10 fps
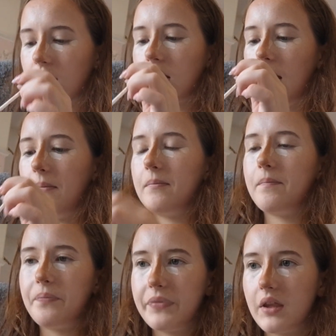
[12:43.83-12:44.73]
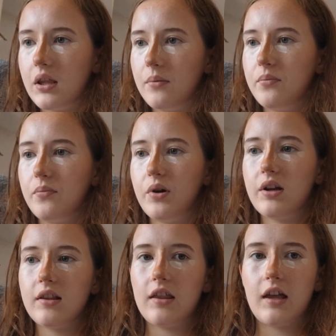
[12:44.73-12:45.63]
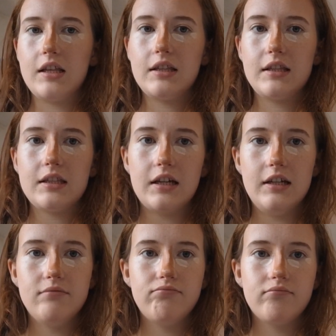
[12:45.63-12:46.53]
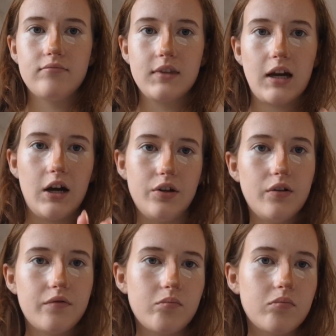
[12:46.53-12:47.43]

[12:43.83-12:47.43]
Okay, and then we're gonna let that sit, kind of.